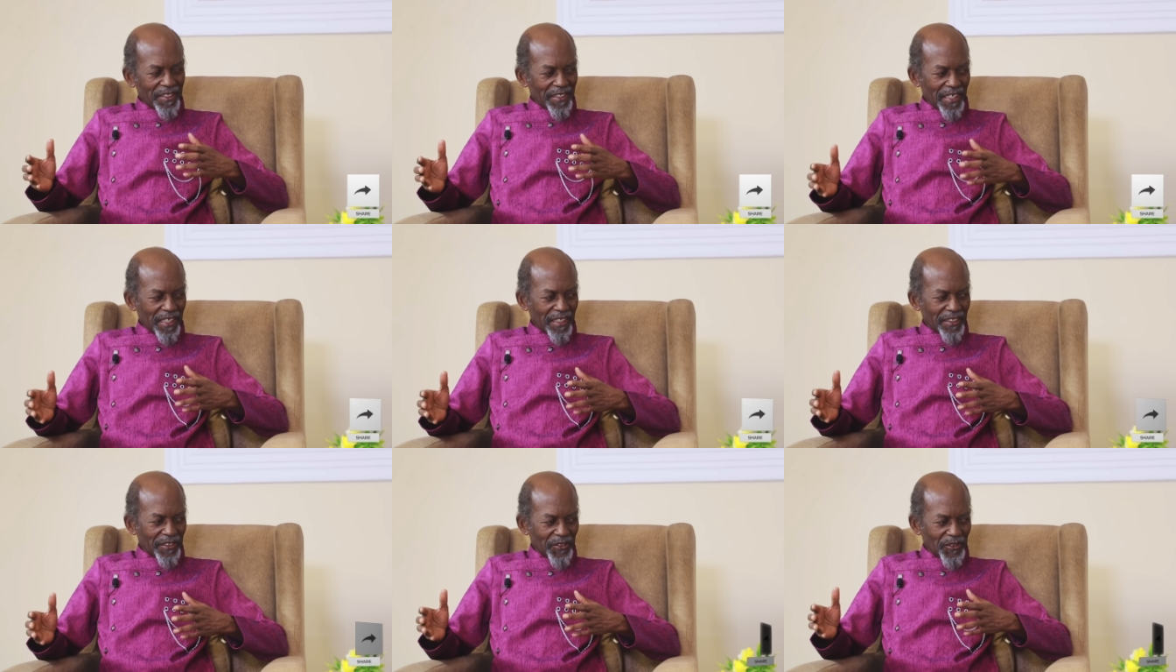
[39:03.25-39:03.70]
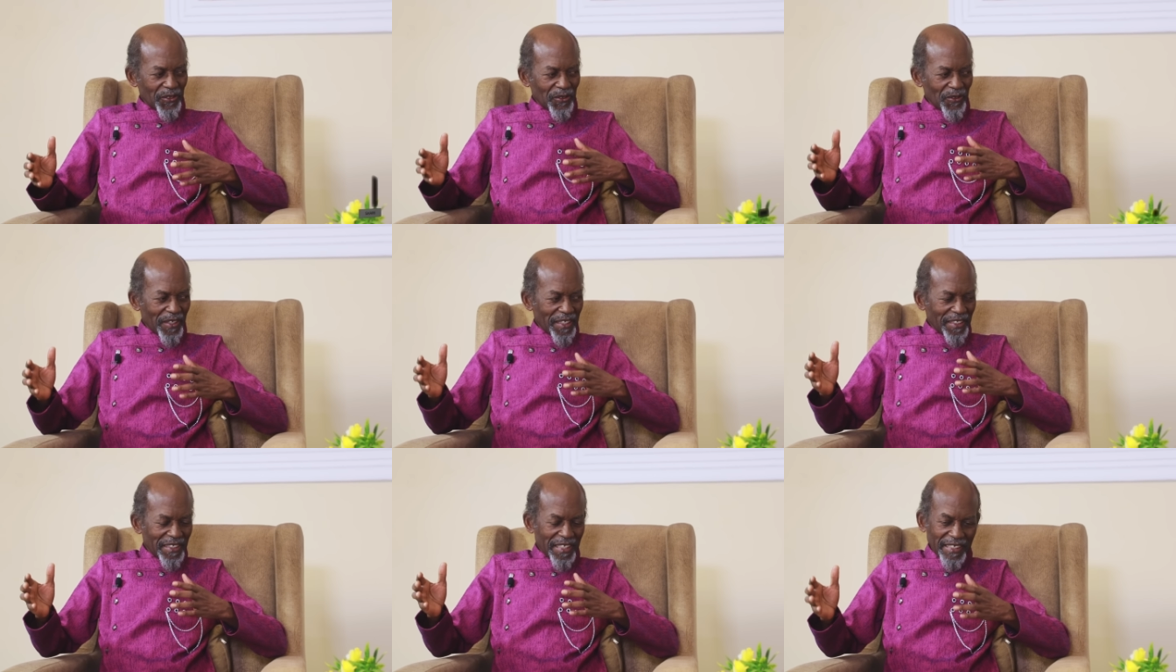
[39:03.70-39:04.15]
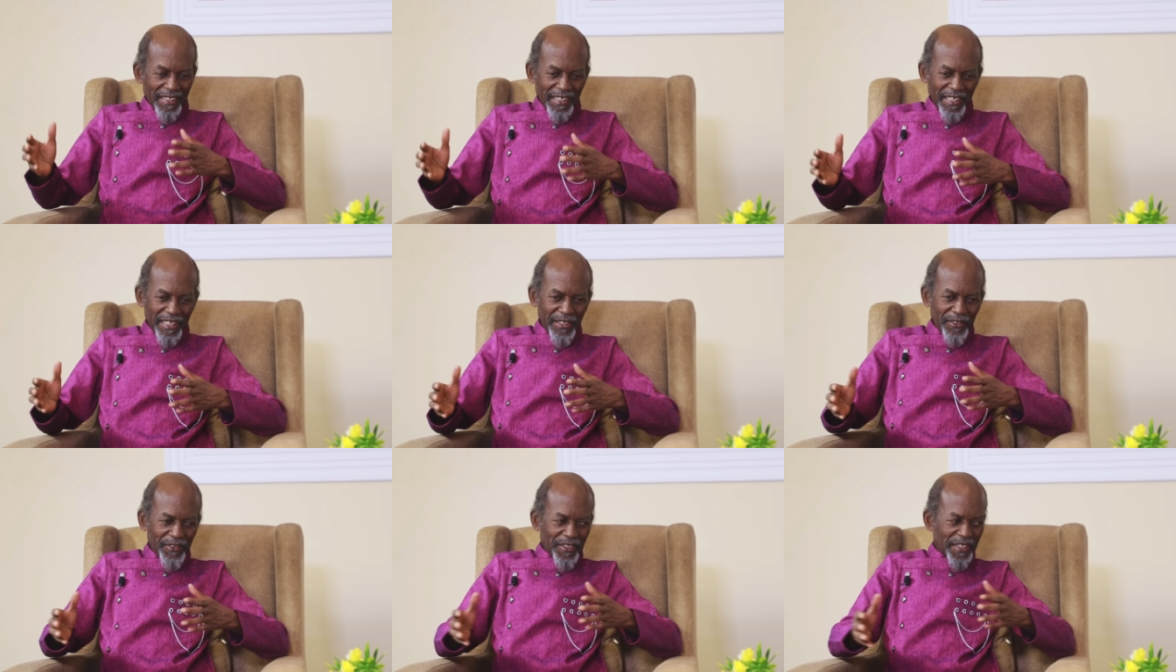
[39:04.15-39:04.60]
telling you, when the
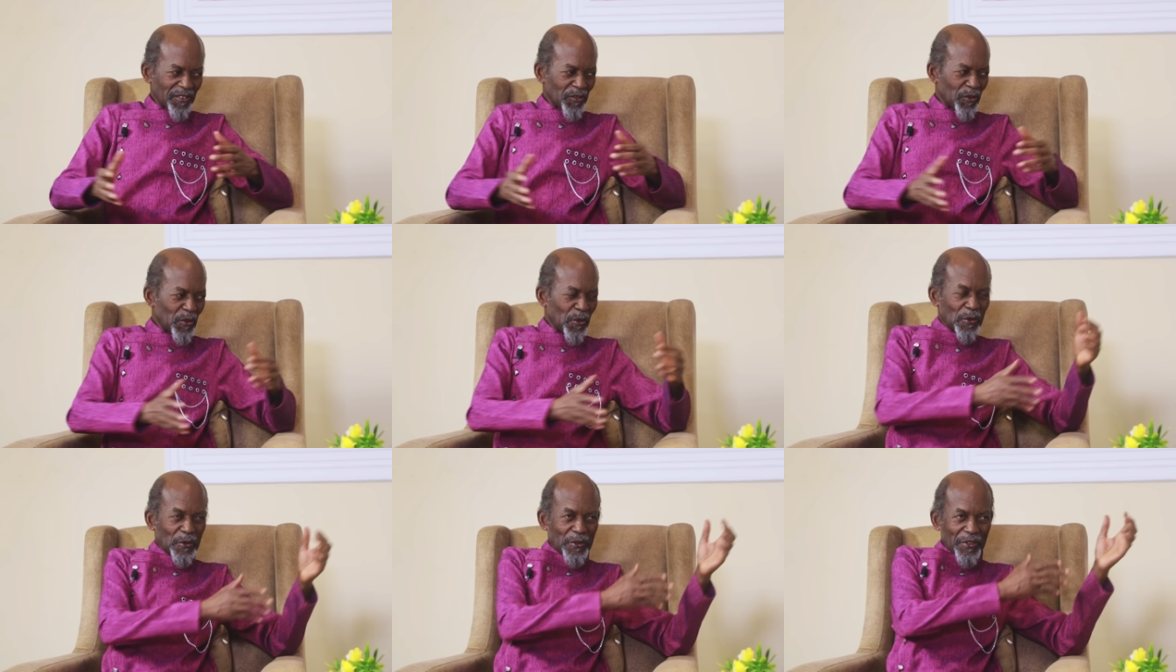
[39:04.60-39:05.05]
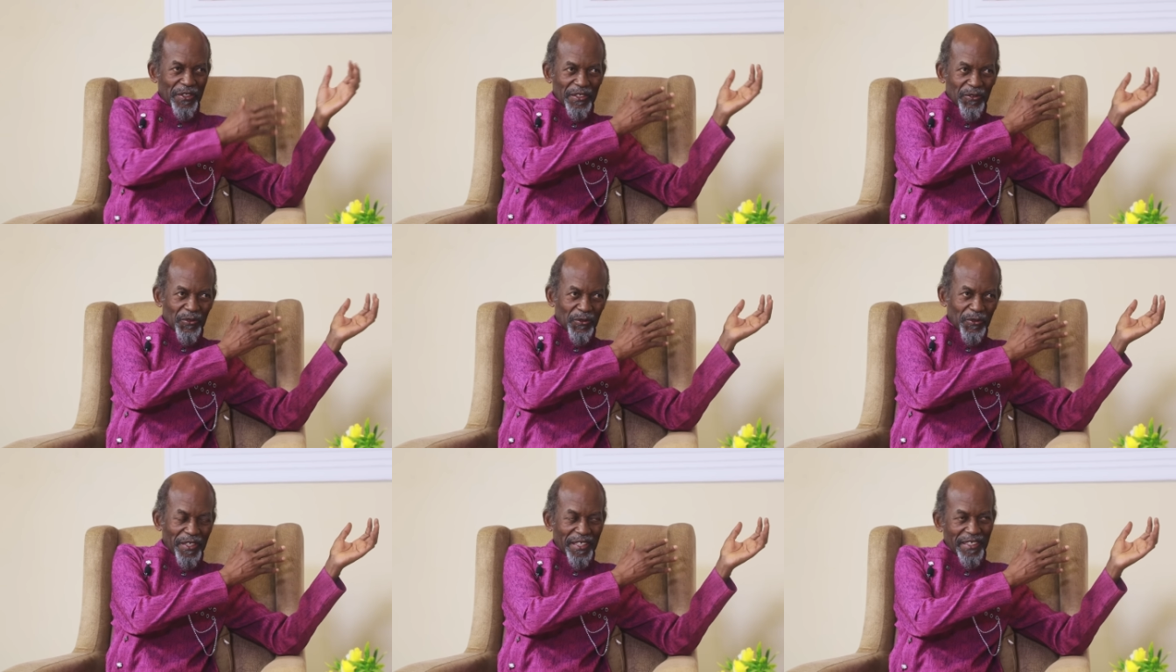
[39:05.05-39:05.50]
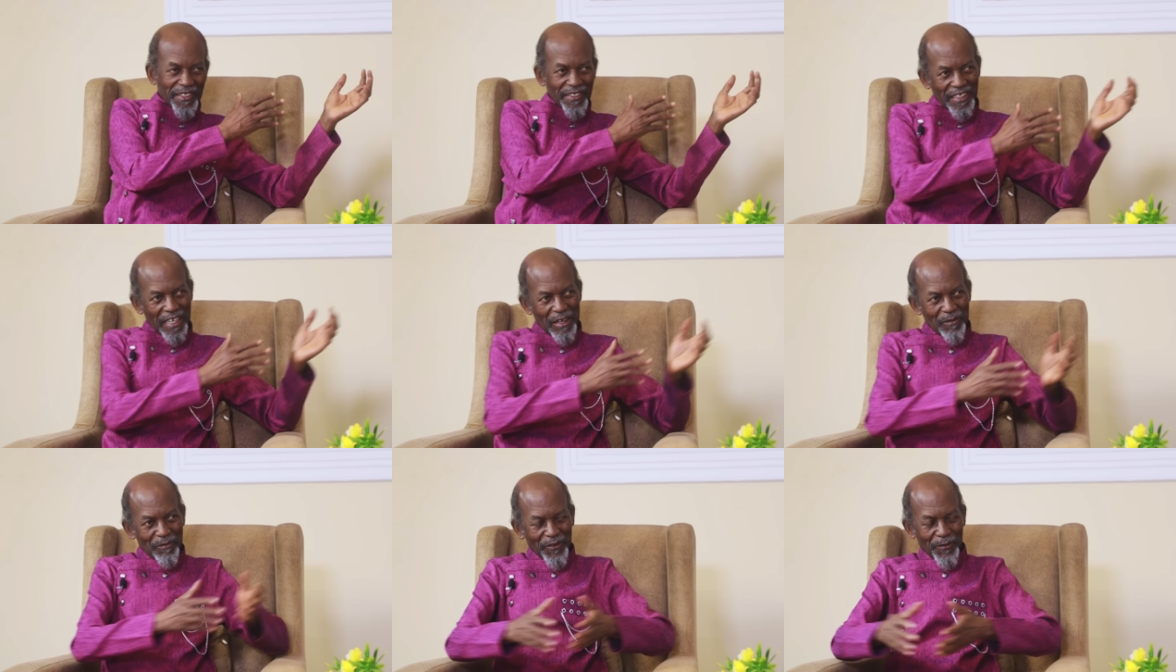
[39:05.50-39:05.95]
current goes this way, it
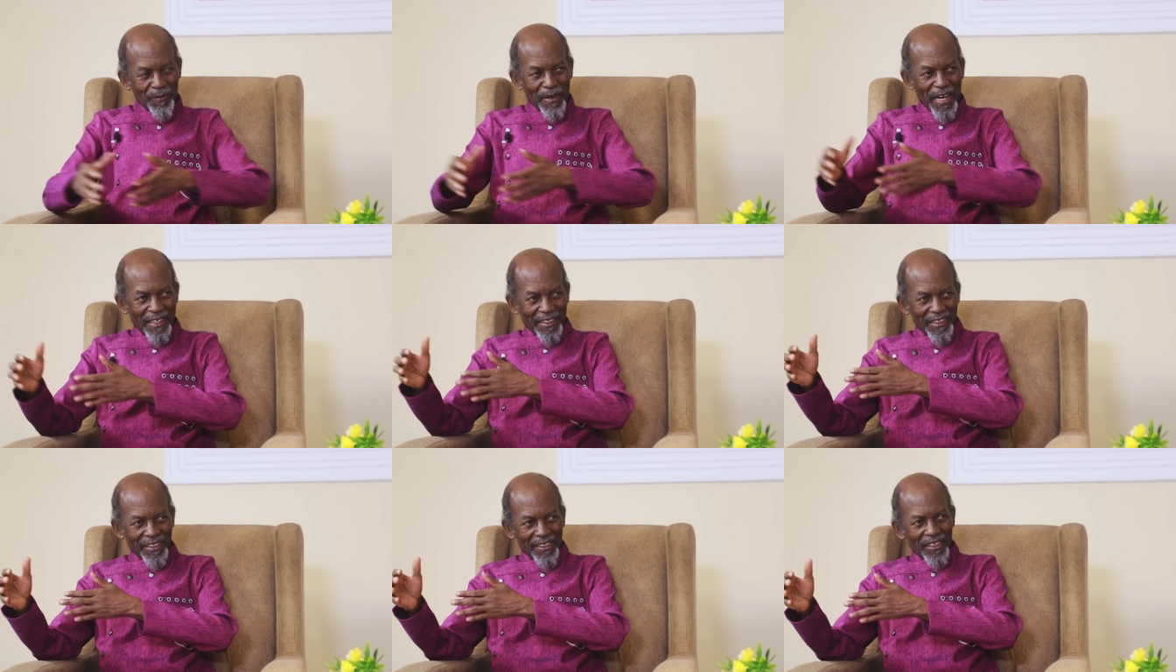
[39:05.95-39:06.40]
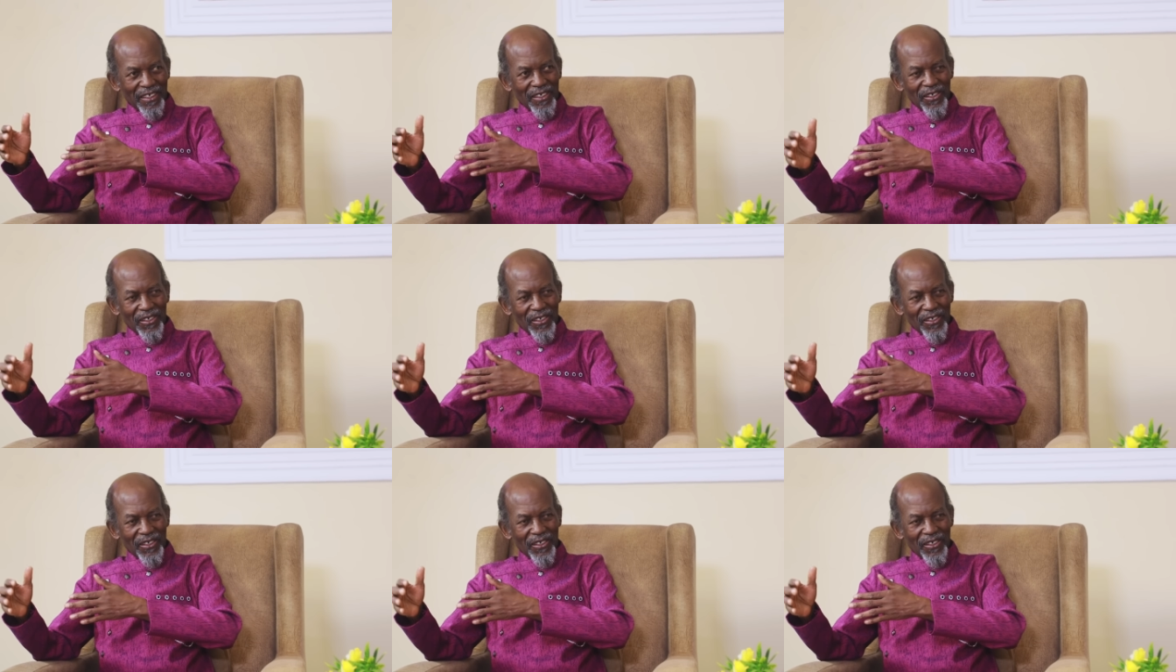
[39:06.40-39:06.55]
comes back.